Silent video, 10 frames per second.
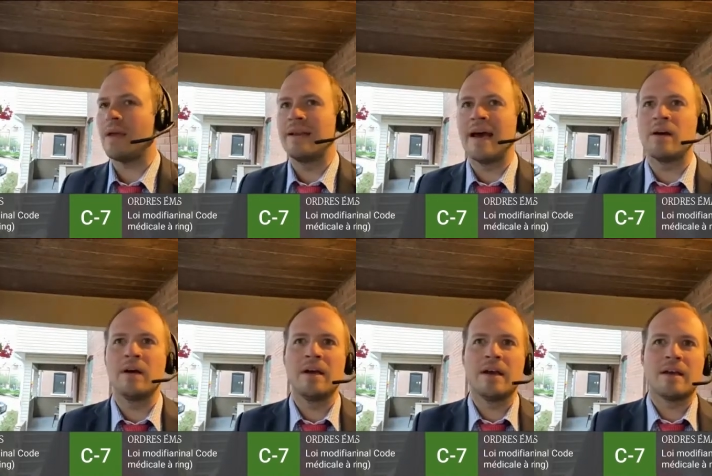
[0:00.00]
Now,
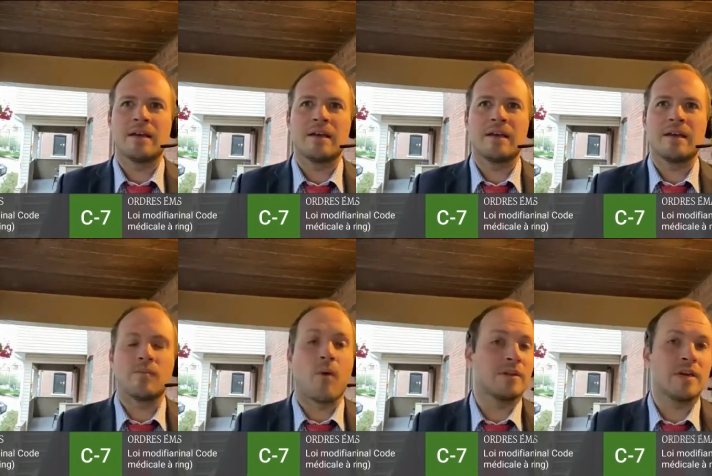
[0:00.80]

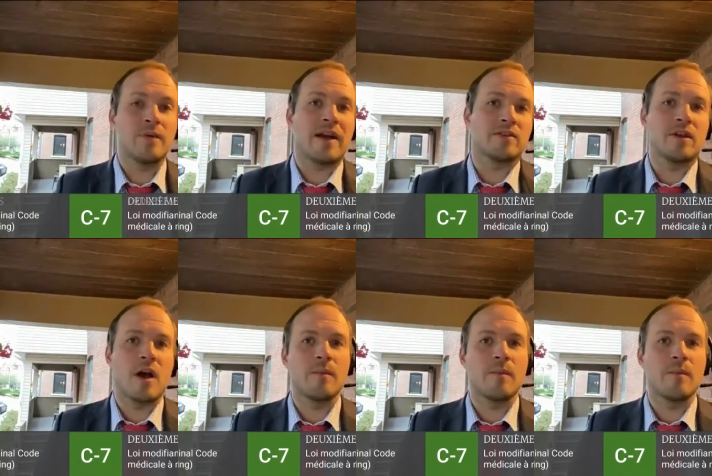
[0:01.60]
importantly, we've actually gone